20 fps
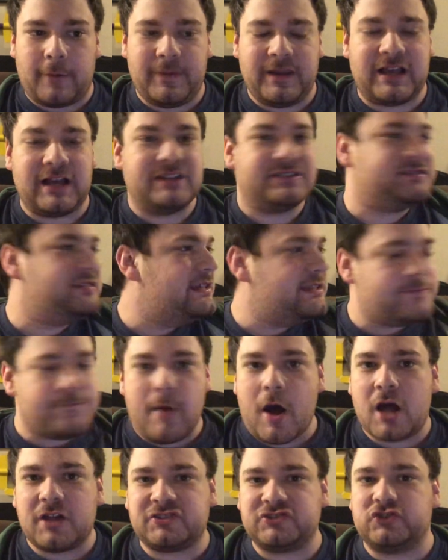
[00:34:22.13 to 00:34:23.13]
because these
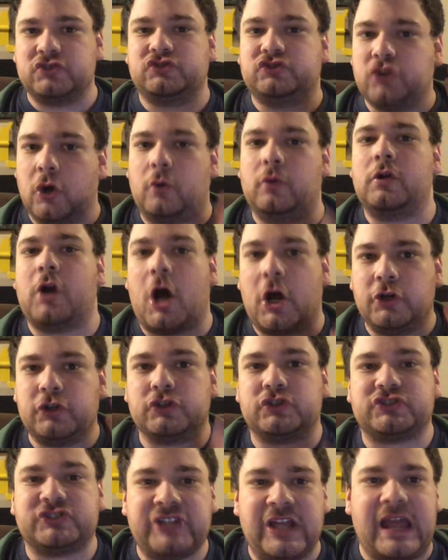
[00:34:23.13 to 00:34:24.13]
monsters don't
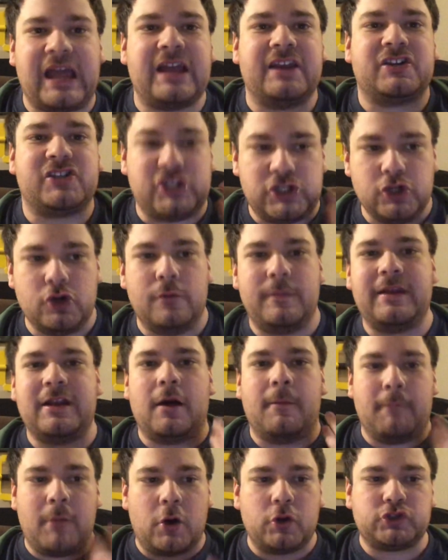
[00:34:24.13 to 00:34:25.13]
understand human
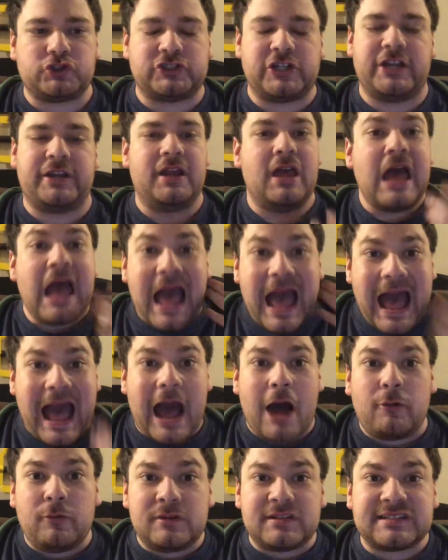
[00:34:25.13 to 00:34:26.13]
emotion
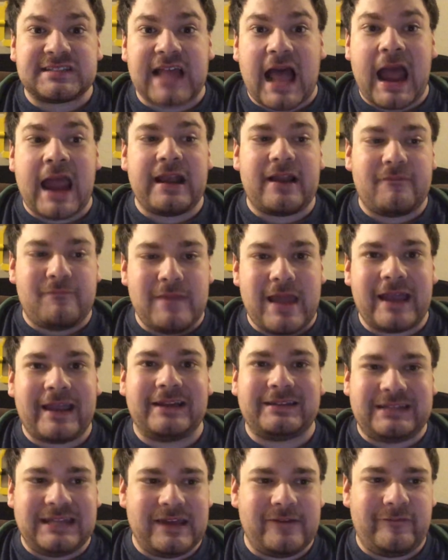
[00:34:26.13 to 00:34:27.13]
outside of
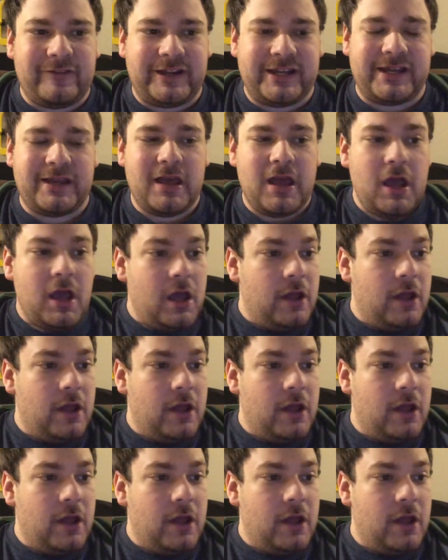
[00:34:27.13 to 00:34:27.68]
negativity.